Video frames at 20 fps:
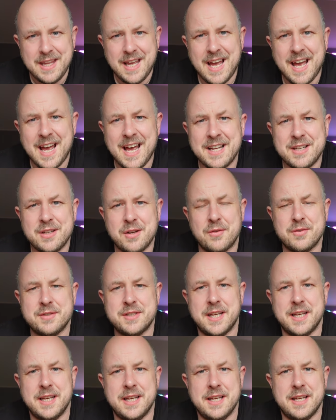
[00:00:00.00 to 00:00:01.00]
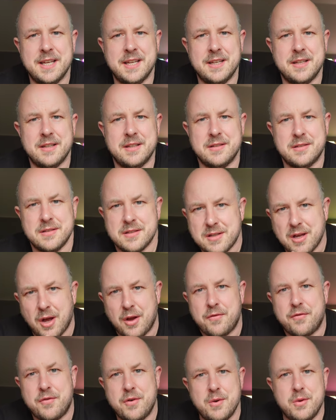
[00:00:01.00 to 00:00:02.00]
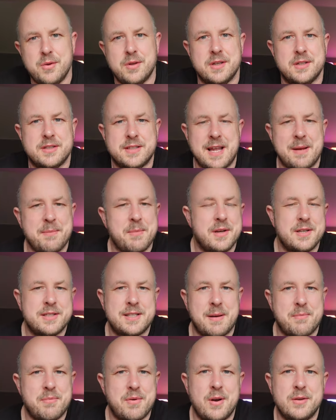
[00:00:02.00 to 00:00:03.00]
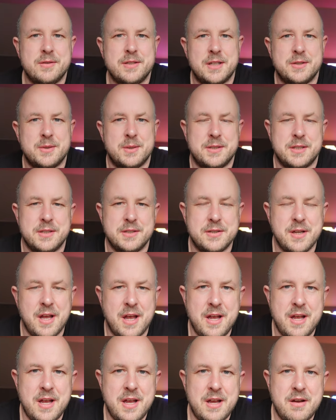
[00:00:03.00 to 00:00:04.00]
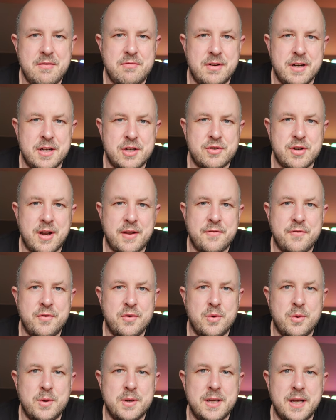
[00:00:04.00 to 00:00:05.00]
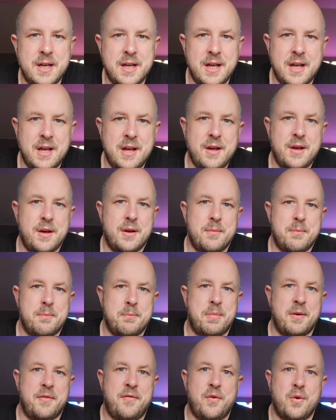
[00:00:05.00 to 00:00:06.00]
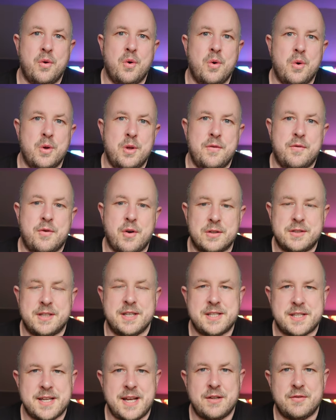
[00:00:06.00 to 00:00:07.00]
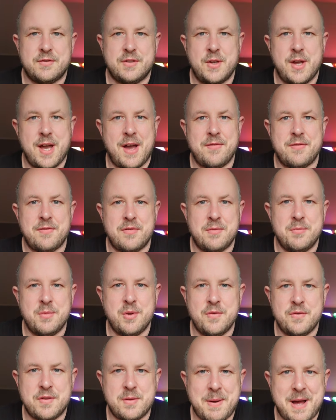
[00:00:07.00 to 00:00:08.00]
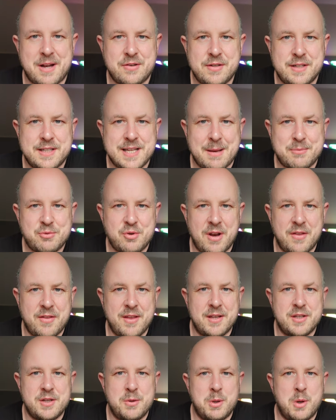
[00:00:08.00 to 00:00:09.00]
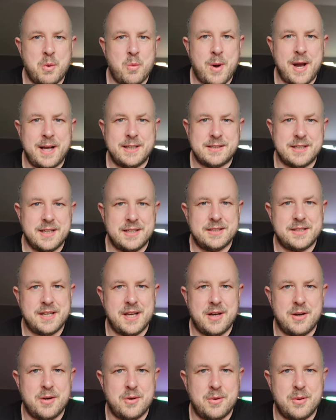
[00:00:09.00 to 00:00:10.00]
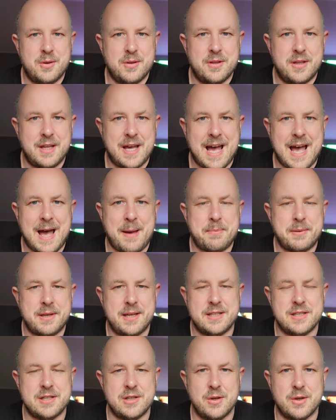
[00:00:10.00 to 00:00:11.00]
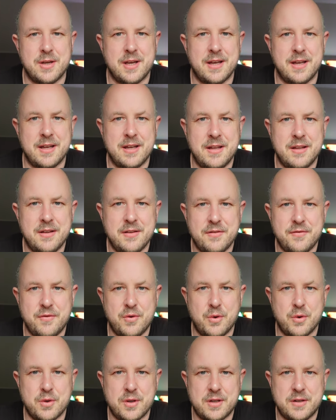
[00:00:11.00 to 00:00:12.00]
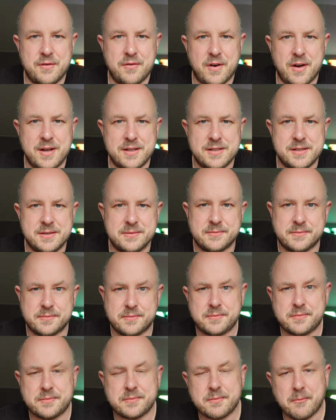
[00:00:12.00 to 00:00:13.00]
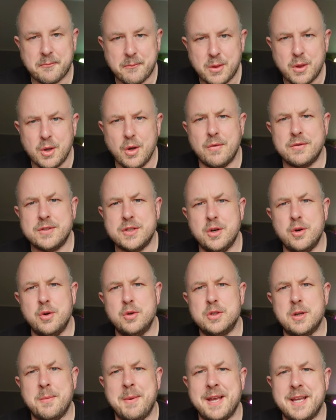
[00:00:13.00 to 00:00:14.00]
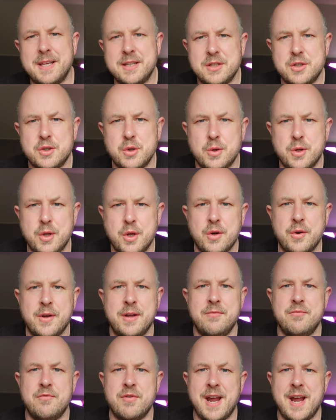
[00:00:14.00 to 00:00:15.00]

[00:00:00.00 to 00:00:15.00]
and obviously go through the step-by-step process, which is really straightforward. Before you've got to this stage, obviously you haven't removed the battery tabs or anything, so you want to wait until the app is looking for the device. Obviously also making sure that you're in